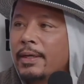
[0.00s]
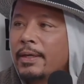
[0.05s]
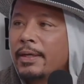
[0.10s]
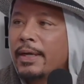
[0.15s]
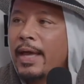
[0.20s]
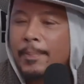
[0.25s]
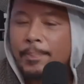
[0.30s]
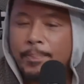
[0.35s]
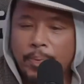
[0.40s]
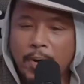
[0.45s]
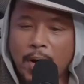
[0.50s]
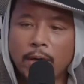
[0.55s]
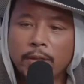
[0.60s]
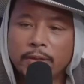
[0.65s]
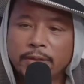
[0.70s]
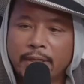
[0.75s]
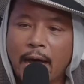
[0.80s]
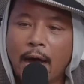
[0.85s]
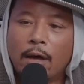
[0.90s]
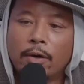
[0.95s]
Get
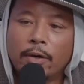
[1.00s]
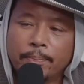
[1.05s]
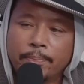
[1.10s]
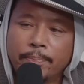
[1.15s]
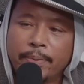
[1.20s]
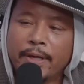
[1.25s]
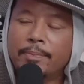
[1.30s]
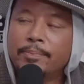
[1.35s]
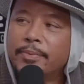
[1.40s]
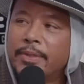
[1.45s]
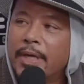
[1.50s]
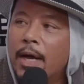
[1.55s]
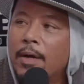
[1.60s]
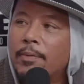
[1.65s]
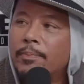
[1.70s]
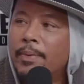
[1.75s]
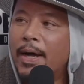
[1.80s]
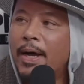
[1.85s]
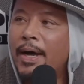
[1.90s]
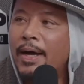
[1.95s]
punked out and pimped
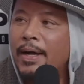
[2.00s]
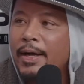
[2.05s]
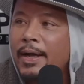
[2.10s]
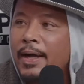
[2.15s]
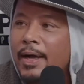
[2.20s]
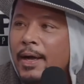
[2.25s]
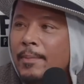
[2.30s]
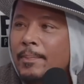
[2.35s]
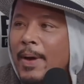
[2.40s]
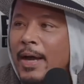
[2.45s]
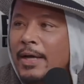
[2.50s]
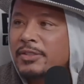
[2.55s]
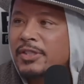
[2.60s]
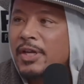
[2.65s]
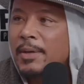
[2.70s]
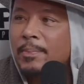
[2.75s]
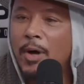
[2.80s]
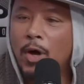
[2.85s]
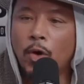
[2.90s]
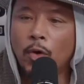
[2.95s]
out by
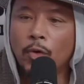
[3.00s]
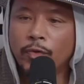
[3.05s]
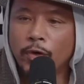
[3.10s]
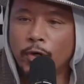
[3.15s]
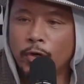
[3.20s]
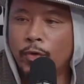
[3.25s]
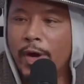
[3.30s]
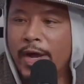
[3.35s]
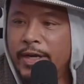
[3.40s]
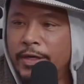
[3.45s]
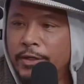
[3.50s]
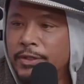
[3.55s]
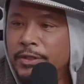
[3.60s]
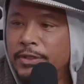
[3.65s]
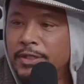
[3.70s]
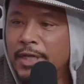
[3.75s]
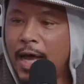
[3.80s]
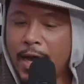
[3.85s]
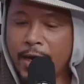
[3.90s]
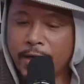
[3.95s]
some greater
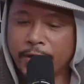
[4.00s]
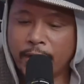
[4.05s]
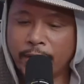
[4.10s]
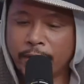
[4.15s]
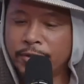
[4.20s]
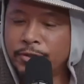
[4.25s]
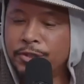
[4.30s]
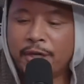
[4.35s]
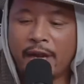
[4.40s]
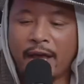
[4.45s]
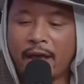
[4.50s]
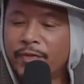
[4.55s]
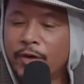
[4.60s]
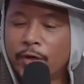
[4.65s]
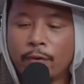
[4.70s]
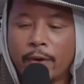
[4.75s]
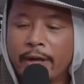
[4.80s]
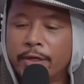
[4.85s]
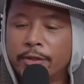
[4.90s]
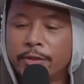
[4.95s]
desire. You shouldn't have a
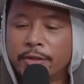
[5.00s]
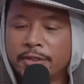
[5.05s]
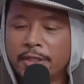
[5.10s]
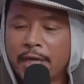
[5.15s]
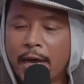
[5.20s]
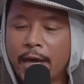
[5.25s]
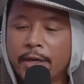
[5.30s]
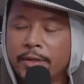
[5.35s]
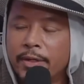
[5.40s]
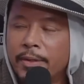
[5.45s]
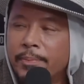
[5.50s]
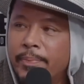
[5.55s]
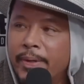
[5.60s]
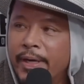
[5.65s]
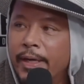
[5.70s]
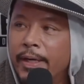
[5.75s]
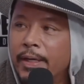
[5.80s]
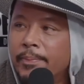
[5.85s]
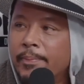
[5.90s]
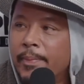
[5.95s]
greater desire than
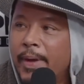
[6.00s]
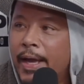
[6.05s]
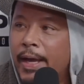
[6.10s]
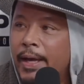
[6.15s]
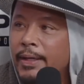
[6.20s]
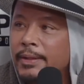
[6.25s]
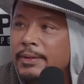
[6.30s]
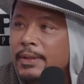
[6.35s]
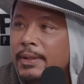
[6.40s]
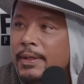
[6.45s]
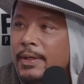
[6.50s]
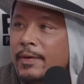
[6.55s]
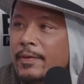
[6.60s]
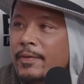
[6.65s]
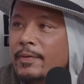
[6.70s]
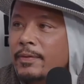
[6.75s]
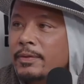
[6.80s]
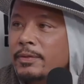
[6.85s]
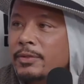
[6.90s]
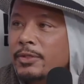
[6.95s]
being a man.
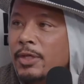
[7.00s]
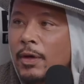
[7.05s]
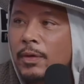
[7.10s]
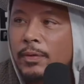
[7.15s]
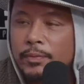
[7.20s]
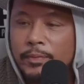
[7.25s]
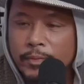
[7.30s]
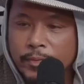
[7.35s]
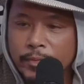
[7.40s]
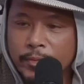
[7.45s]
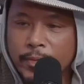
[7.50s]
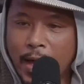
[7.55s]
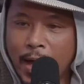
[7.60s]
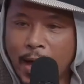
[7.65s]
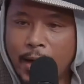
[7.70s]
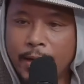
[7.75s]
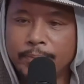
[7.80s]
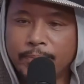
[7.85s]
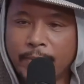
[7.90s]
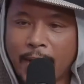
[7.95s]
So
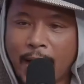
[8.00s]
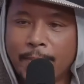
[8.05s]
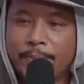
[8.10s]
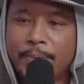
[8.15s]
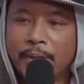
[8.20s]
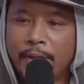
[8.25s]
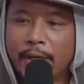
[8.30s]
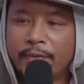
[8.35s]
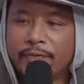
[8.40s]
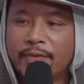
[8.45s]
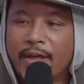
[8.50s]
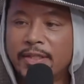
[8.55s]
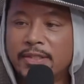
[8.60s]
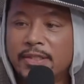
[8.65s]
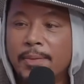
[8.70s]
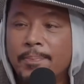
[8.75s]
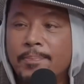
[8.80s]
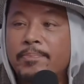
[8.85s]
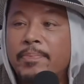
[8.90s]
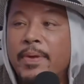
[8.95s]
I believe that's
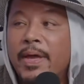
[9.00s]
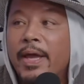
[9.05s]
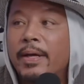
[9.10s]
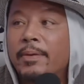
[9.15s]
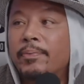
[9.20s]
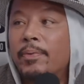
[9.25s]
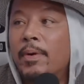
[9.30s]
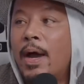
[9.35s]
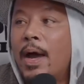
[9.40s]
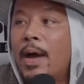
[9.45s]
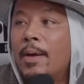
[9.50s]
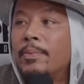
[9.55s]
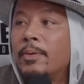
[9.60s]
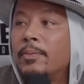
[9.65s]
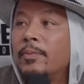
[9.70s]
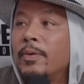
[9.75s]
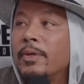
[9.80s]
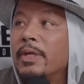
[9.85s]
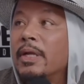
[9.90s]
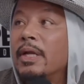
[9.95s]
a big
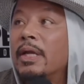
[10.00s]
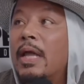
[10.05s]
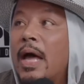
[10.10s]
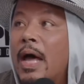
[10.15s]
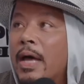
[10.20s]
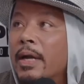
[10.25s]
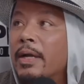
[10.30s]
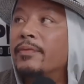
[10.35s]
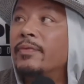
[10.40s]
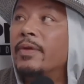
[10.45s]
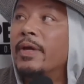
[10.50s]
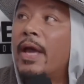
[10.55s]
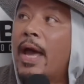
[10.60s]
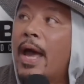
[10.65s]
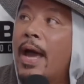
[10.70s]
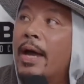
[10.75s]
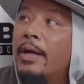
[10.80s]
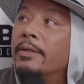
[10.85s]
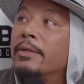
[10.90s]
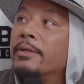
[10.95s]
problem with a lot of the
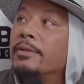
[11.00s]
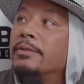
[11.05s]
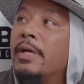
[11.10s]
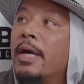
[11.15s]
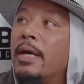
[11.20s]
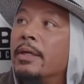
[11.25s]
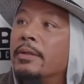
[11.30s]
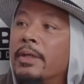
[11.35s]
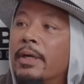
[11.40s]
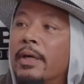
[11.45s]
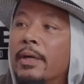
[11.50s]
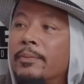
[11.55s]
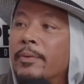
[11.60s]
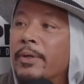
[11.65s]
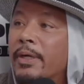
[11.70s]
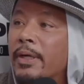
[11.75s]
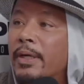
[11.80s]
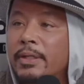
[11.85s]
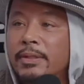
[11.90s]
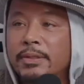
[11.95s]
actors out there
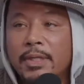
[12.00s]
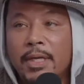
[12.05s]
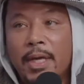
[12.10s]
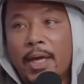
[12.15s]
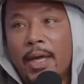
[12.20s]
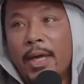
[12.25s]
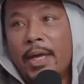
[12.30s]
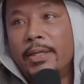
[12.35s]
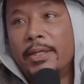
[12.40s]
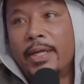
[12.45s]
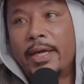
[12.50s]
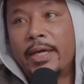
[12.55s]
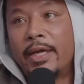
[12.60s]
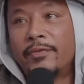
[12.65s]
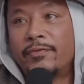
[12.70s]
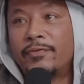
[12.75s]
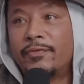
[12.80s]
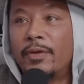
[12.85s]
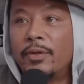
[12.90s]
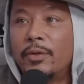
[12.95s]
because they
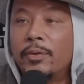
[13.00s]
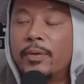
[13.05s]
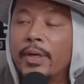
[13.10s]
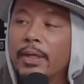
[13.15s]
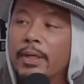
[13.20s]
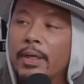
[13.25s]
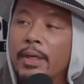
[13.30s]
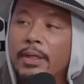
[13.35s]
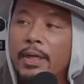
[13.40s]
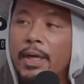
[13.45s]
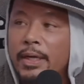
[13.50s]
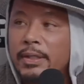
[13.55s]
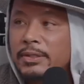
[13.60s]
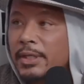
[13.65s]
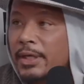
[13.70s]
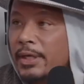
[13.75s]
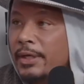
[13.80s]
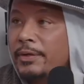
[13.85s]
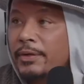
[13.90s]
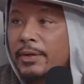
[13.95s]
get fluid. And next
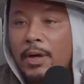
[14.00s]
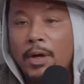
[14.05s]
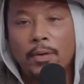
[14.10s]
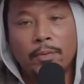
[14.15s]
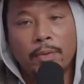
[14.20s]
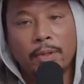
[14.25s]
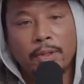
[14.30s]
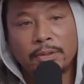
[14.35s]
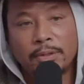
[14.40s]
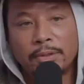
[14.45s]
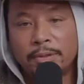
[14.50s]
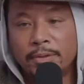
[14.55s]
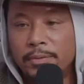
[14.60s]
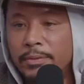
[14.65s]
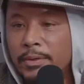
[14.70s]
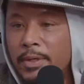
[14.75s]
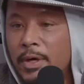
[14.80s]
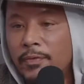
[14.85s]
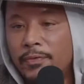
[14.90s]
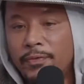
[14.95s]
thing you know, once you
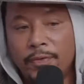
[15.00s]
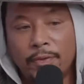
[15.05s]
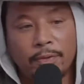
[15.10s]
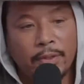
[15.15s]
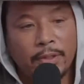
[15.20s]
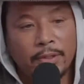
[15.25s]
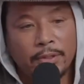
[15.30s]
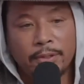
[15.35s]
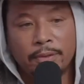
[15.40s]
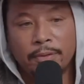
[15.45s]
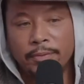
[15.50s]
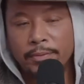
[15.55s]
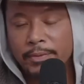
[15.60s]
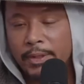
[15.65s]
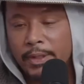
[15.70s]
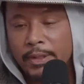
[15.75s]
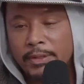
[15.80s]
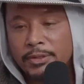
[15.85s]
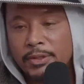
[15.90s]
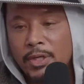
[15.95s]
go fluid,
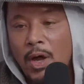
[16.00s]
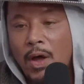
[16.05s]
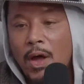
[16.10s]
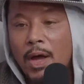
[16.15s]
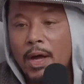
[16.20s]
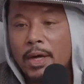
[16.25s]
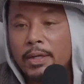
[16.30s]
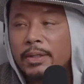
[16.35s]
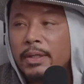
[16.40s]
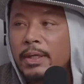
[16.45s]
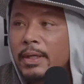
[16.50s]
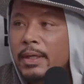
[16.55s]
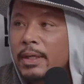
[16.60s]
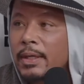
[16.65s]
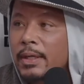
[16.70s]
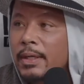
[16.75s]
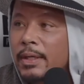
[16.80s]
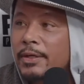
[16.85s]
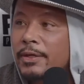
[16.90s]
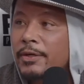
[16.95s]
it's gone.
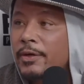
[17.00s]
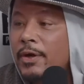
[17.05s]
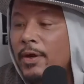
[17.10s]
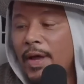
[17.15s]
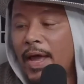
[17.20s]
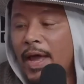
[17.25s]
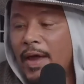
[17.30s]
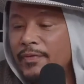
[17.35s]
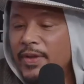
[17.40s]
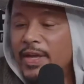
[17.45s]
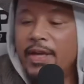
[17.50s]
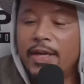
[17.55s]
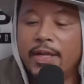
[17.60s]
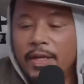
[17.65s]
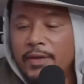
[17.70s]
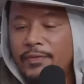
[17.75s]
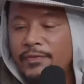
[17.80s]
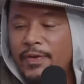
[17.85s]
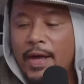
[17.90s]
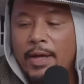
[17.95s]
You don't have
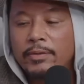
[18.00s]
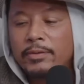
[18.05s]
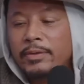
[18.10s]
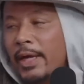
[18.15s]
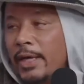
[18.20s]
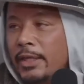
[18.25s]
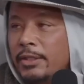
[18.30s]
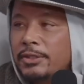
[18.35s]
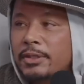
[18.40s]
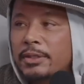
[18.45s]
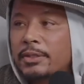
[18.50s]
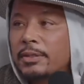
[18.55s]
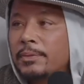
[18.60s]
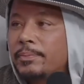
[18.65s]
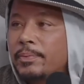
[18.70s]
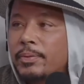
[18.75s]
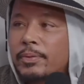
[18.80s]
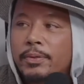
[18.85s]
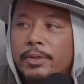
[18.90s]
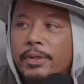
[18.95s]
any foundation to
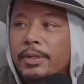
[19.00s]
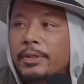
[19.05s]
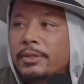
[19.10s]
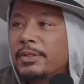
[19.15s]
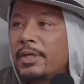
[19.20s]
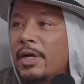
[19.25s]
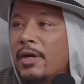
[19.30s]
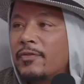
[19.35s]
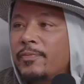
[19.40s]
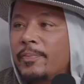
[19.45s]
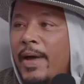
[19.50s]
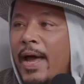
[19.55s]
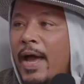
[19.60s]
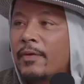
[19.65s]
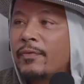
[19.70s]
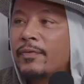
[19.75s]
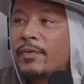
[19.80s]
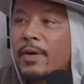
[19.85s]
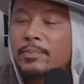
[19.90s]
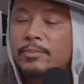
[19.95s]
pull yourself
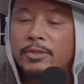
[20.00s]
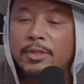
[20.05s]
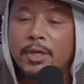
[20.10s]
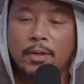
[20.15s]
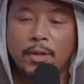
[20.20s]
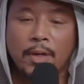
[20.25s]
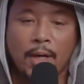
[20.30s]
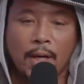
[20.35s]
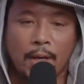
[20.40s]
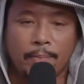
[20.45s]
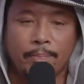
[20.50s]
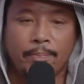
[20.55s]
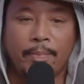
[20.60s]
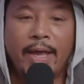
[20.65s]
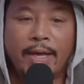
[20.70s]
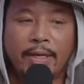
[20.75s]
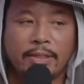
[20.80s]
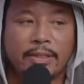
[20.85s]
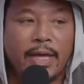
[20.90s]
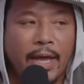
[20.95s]
back from. So
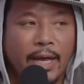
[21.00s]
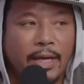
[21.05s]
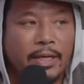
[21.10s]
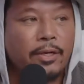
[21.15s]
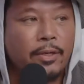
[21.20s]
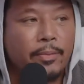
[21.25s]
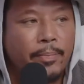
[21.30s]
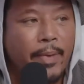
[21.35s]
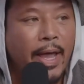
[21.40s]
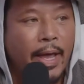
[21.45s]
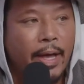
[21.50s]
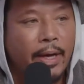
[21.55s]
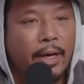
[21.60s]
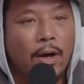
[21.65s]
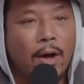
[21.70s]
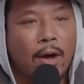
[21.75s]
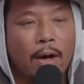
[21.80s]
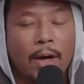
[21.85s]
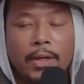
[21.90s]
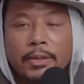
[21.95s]
maintain your man
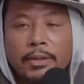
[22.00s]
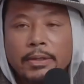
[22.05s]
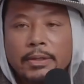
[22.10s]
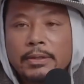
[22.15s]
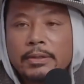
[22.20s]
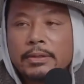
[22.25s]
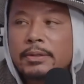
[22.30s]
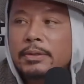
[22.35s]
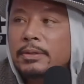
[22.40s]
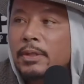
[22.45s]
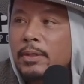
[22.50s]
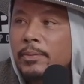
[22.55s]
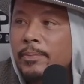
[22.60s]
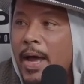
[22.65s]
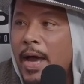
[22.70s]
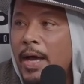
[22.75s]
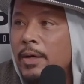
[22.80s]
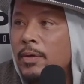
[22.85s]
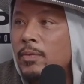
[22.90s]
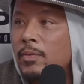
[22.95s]
card, no matter